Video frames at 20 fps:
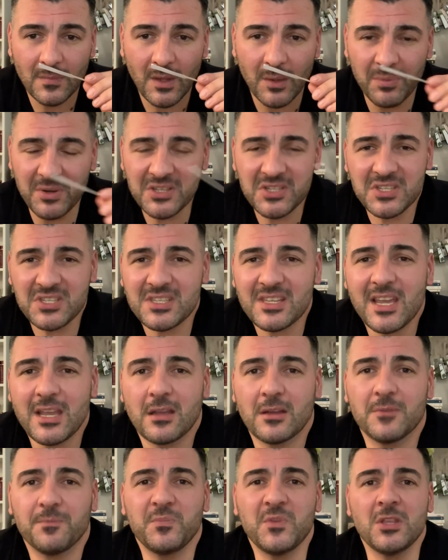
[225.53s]
But it's just
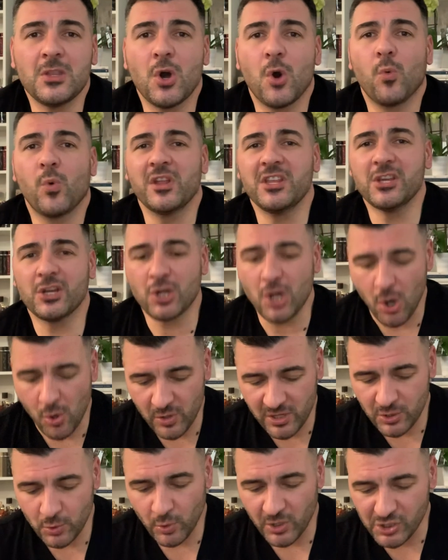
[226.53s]
like, you know, when you go
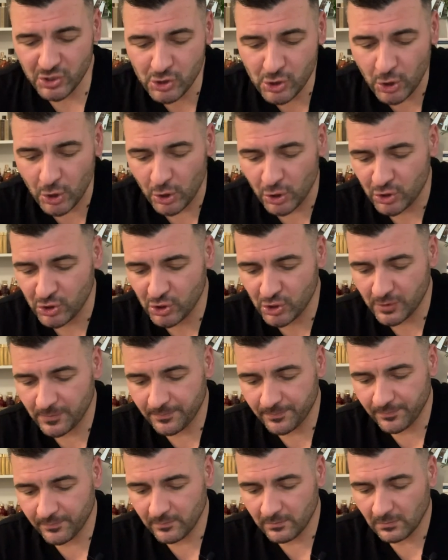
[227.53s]
into a church,
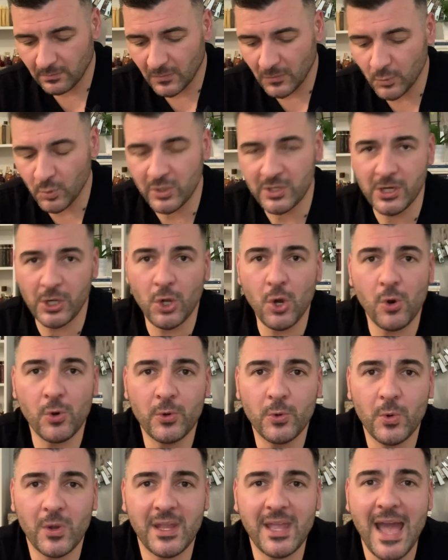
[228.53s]
when you go
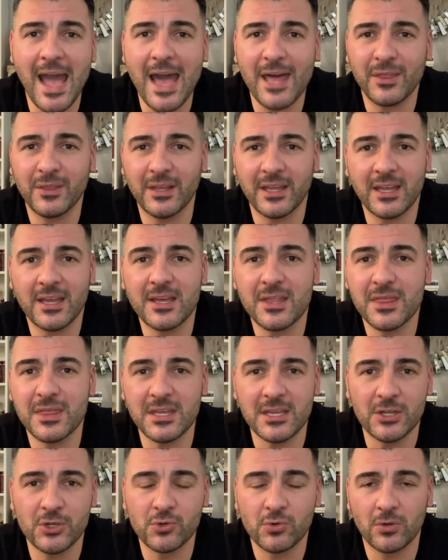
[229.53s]
into a Catholic
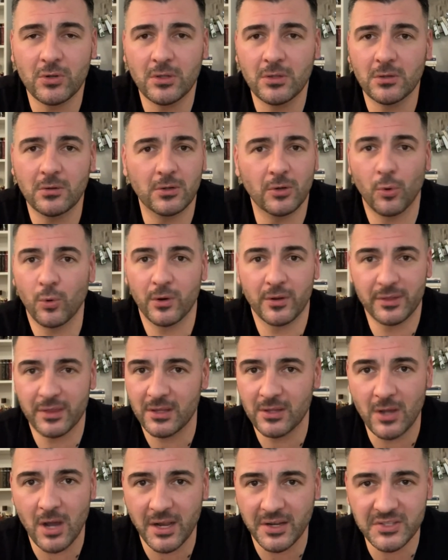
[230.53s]
cathedral or
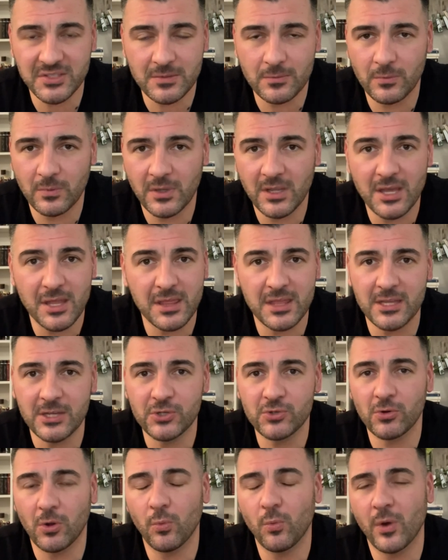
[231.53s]
Orthodox
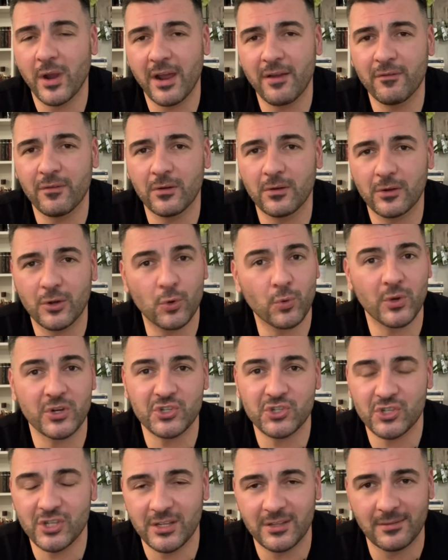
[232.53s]
cathedral, whatever,
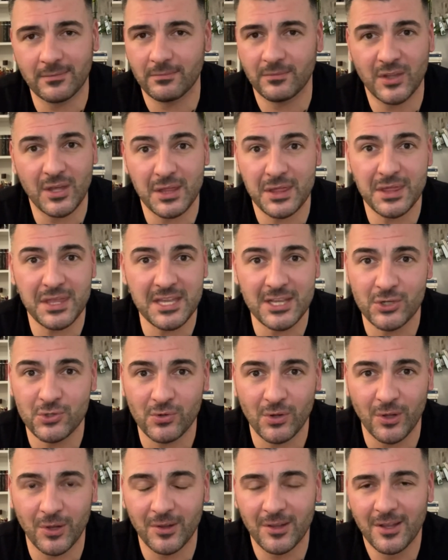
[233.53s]
Christian
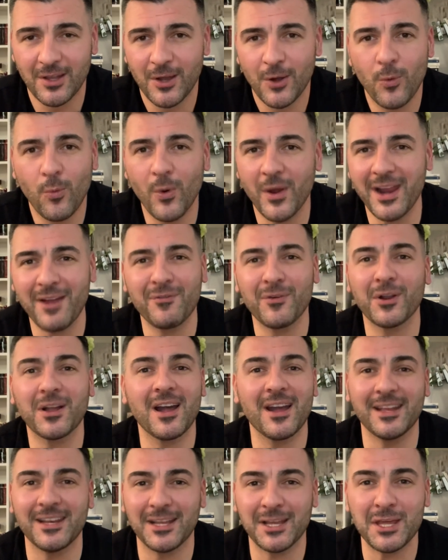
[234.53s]
cathedral, whatever
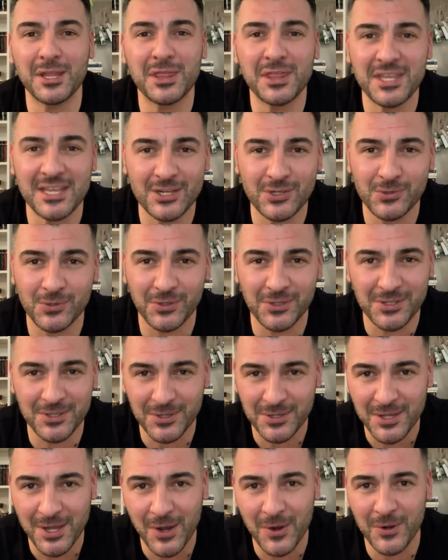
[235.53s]
kind of cathedral
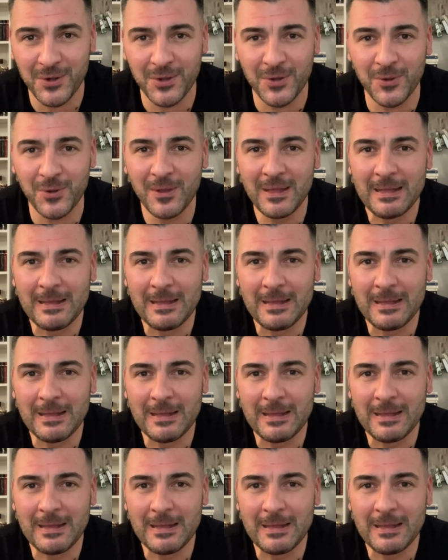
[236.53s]
you go to,